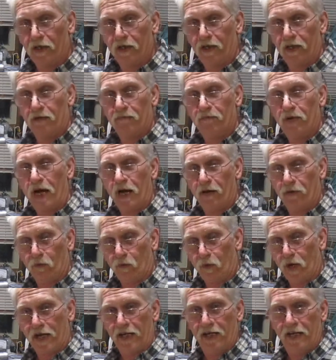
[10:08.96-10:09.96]
and by the
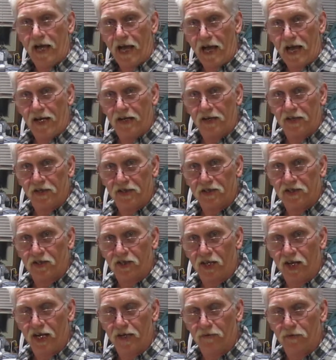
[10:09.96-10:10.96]
way, to add a
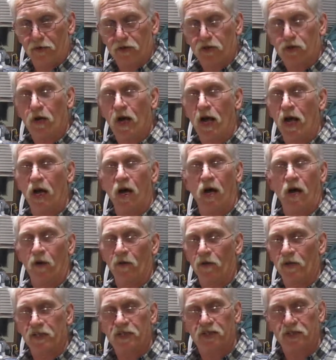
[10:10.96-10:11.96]
disclaimer, try all
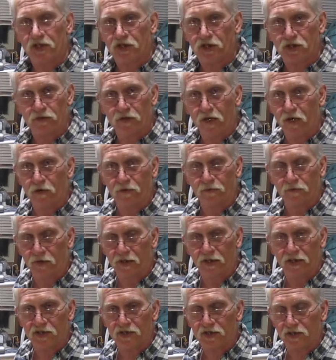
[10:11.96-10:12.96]
this at your own
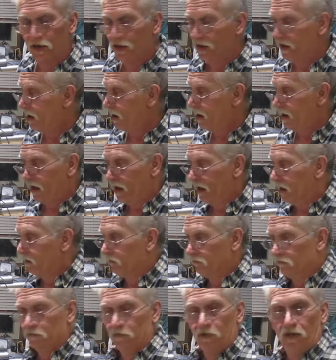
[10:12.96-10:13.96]
risk.
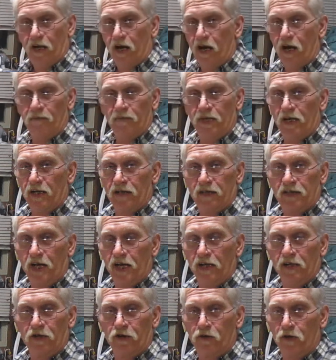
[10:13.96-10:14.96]
I'm not
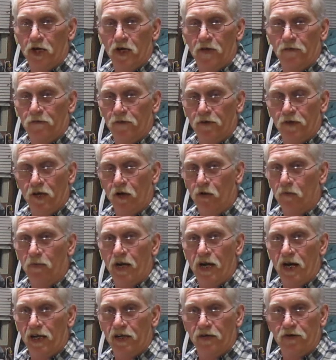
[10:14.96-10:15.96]
taking credit for
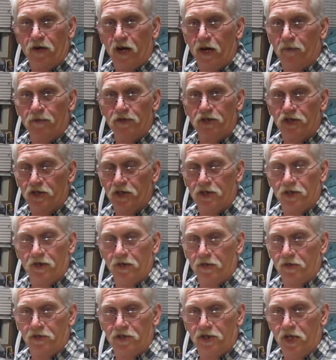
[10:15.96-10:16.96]
nobody dropping shit
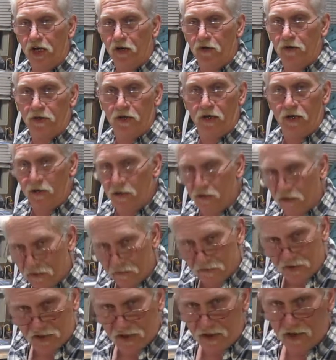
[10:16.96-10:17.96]
on their toe and hurting
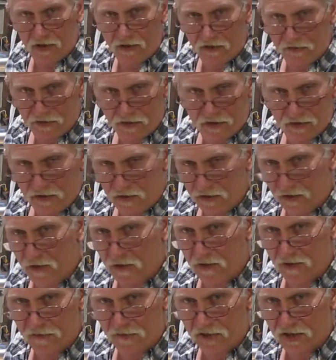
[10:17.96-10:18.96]
themselves. You know
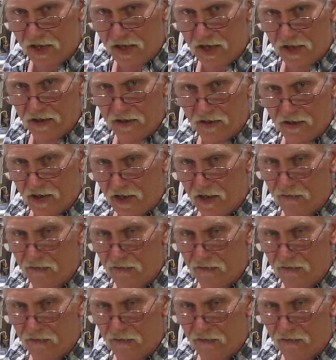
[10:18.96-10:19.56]
what I'm saying?